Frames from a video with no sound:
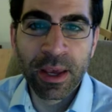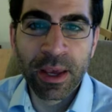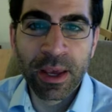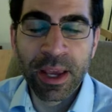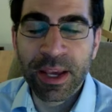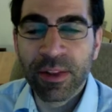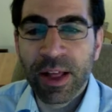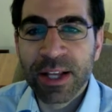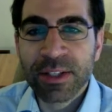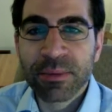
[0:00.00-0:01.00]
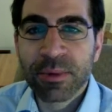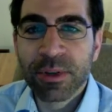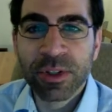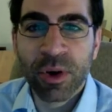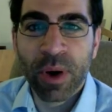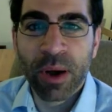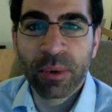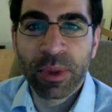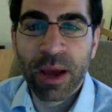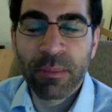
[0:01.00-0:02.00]
Hey class, so I will
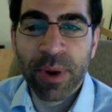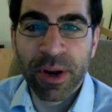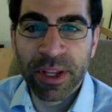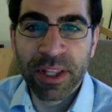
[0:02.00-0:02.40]
not bury